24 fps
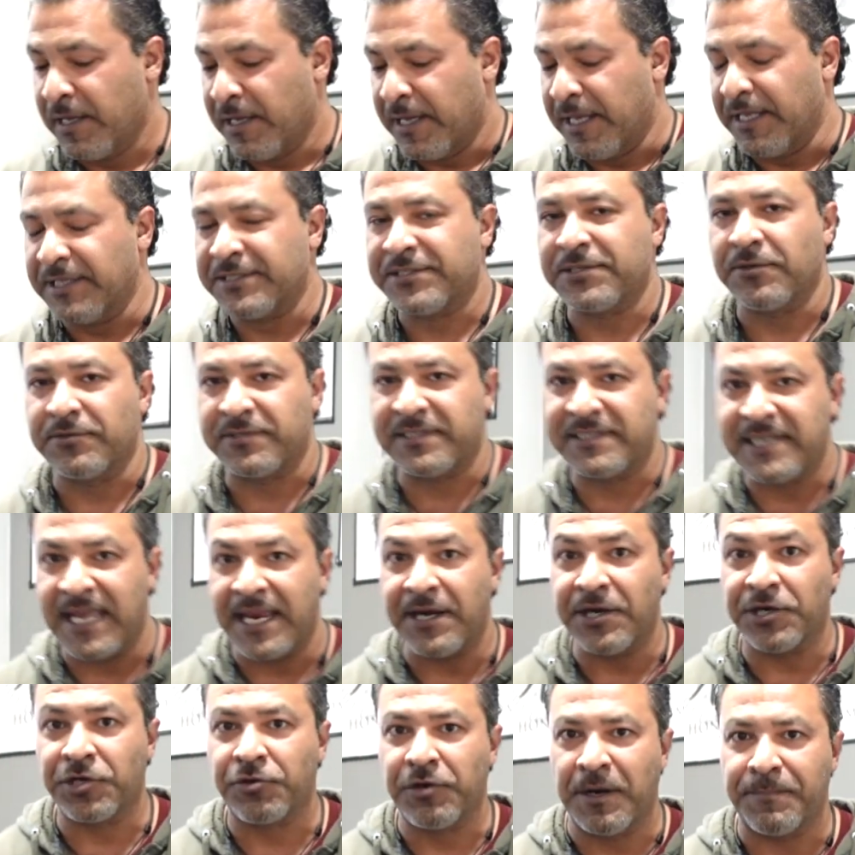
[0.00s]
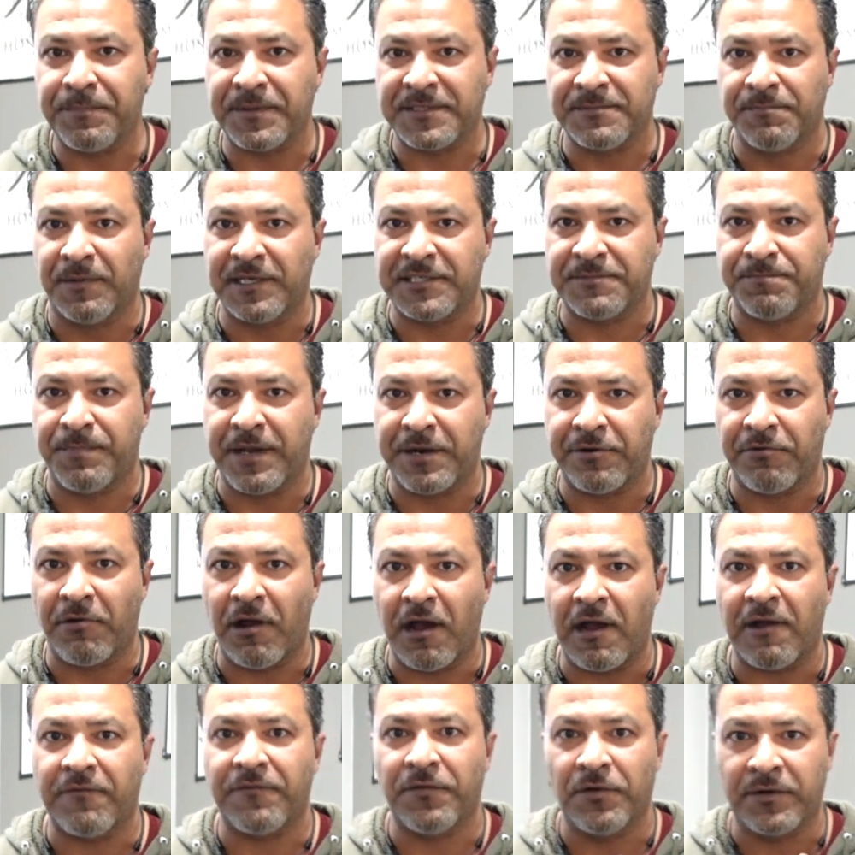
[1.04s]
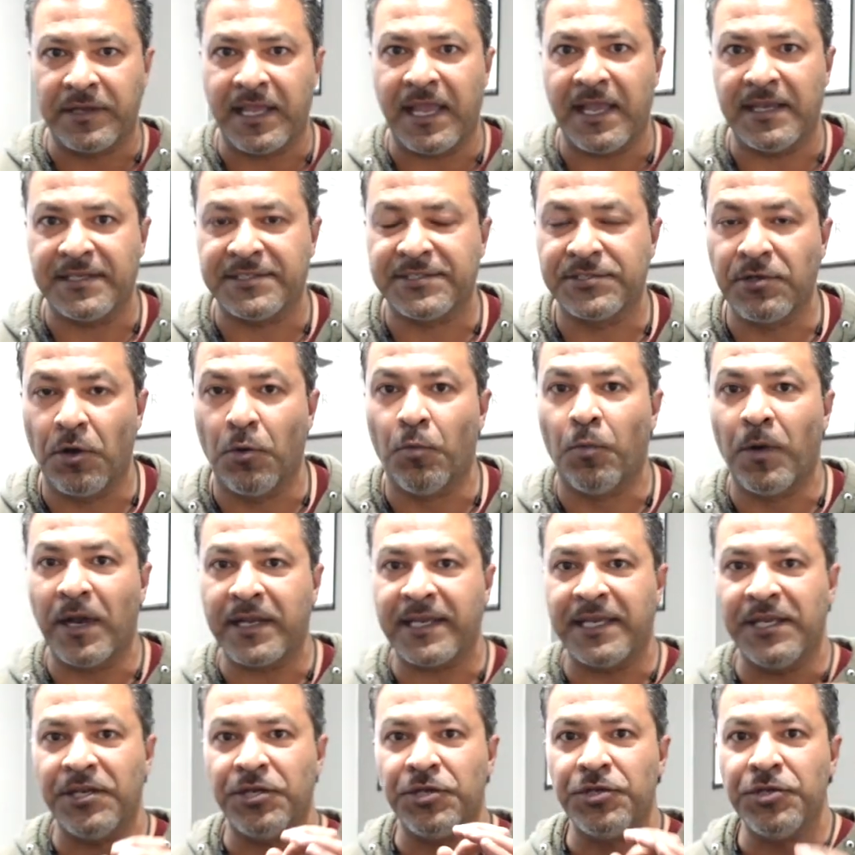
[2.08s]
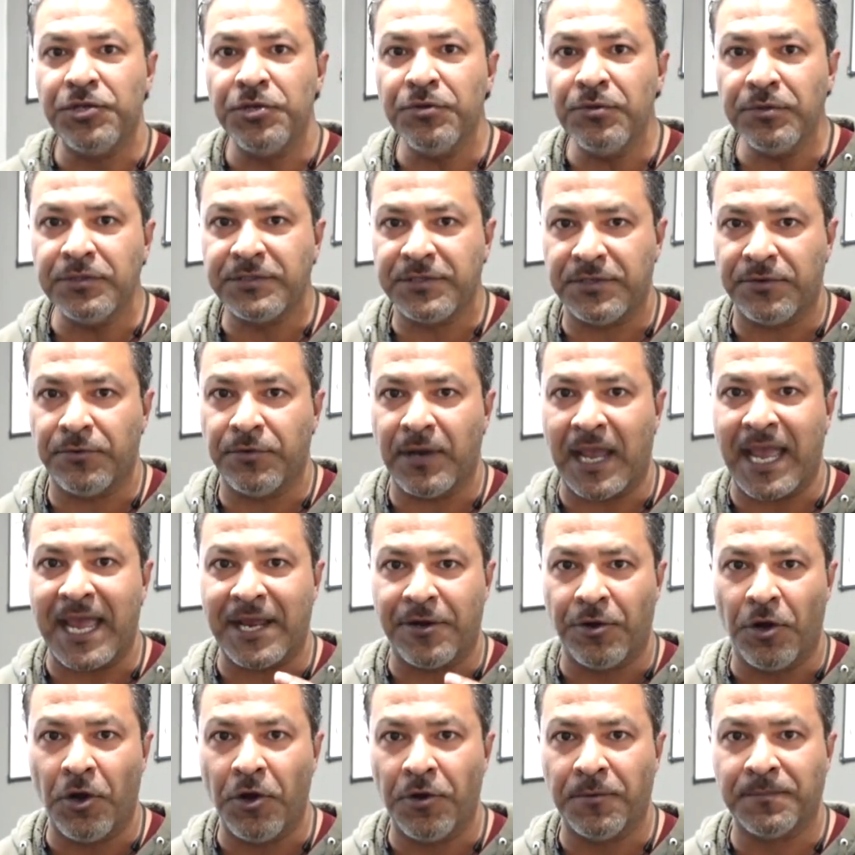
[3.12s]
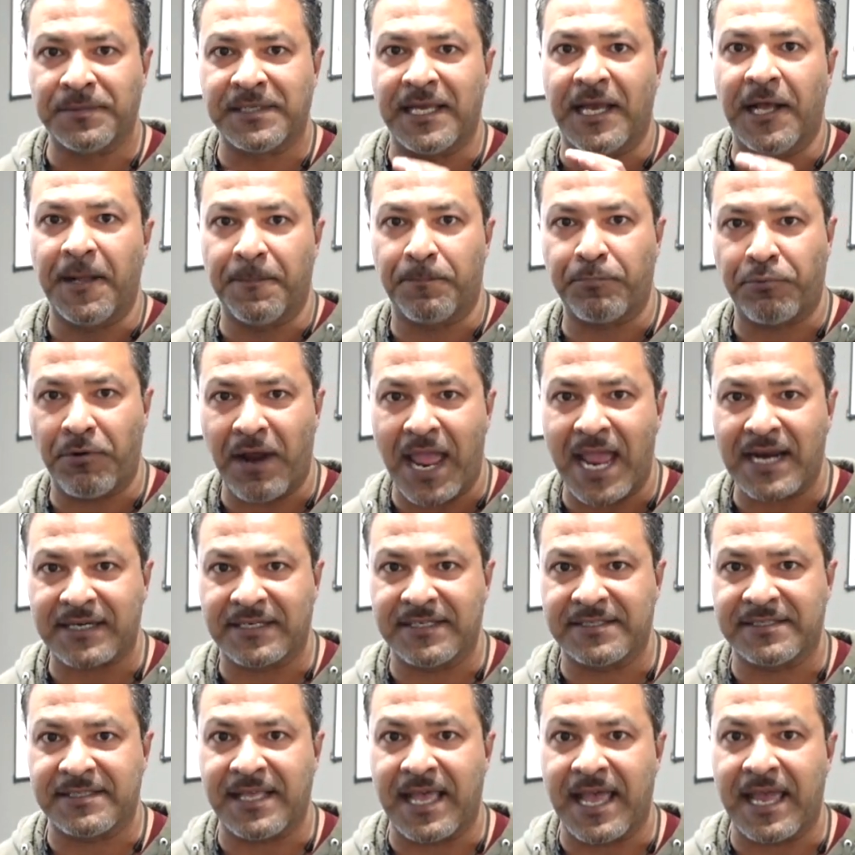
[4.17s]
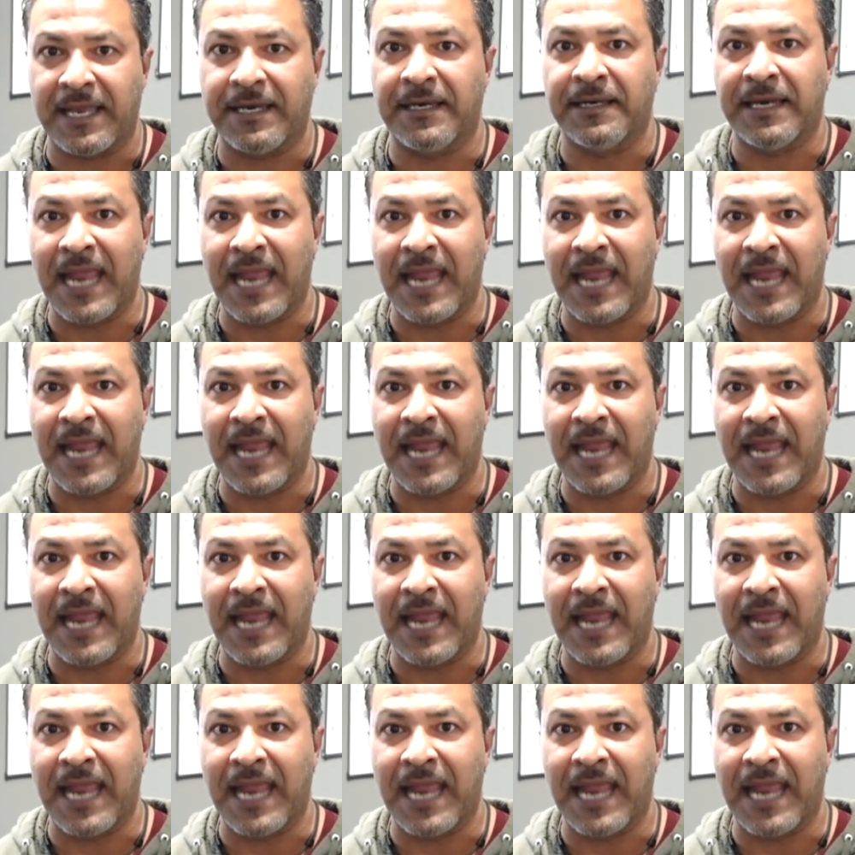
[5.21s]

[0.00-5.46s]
And so standard grip is much better off. Okay, so what can you do at home to help practice that?